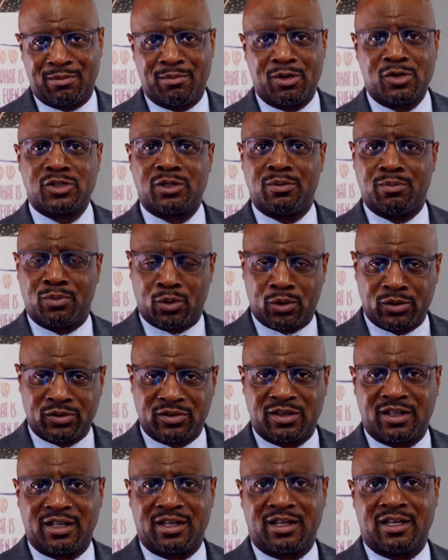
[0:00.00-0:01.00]
The most
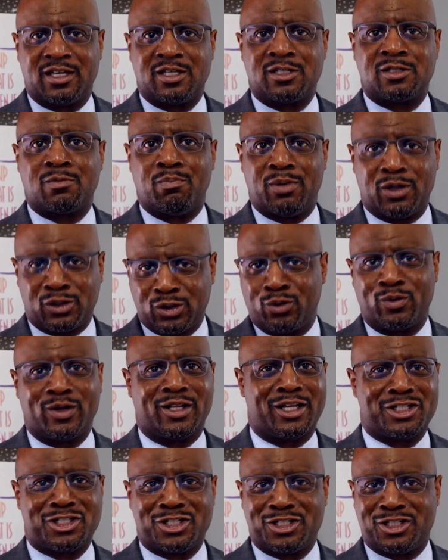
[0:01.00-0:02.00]
important thing is building
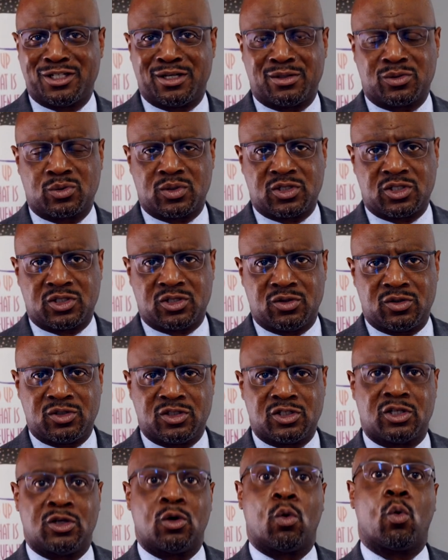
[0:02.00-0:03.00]
relationships with
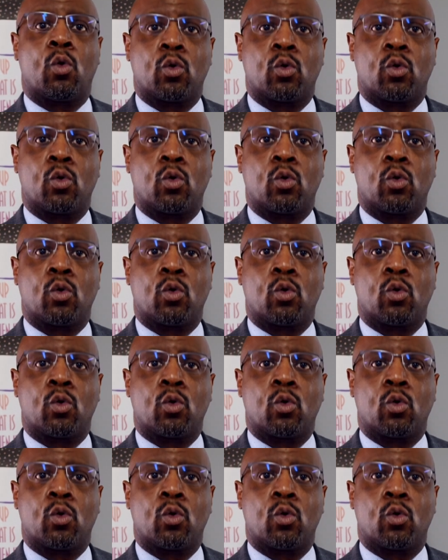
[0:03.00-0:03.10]
students in